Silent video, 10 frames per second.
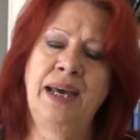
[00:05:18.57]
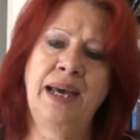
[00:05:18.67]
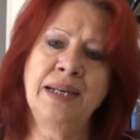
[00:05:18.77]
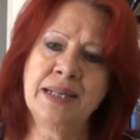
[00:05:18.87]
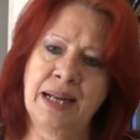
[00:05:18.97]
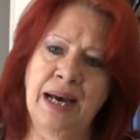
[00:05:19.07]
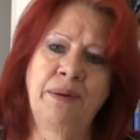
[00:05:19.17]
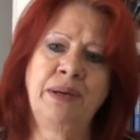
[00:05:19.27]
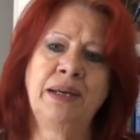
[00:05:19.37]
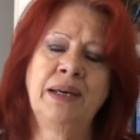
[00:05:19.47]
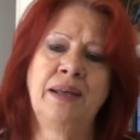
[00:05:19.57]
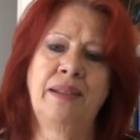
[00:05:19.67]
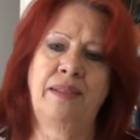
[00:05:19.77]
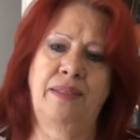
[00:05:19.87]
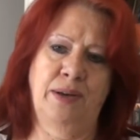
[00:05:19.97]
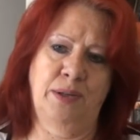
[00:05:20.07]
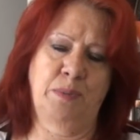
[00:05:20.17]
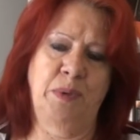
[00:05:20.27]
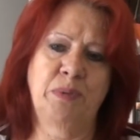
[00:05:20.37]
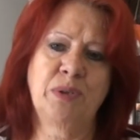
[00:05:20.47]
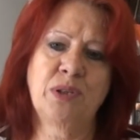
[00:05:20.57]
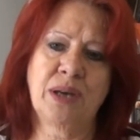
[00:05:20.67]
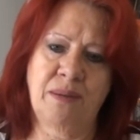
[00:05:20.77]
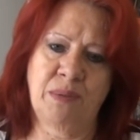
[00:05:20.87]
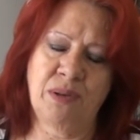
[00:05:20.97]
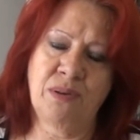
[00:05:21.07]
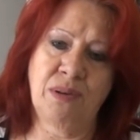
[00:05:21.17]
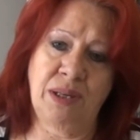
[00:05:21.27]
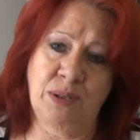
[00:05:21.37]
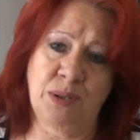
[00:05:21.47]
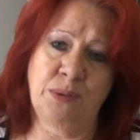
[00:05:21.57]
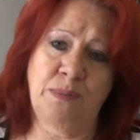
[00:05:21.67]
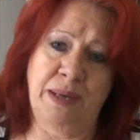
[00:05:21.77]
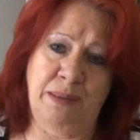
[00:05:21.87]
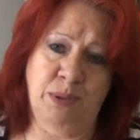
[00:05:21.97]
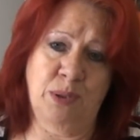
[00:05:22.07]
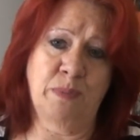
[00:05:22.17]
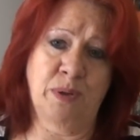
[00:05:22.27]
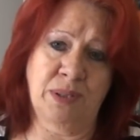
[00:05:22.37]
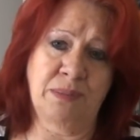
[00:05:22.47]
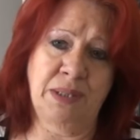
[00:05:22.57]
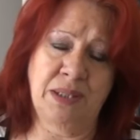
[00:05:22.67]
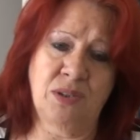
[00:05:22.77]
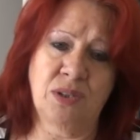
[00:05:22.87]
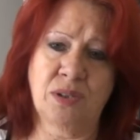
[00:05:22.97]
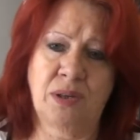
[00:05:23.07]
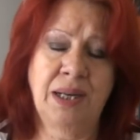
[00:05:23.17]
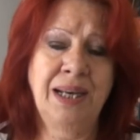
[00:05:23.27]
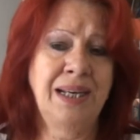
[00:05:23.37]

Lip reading: and allowing those people to come through and to be able to pass the messages on.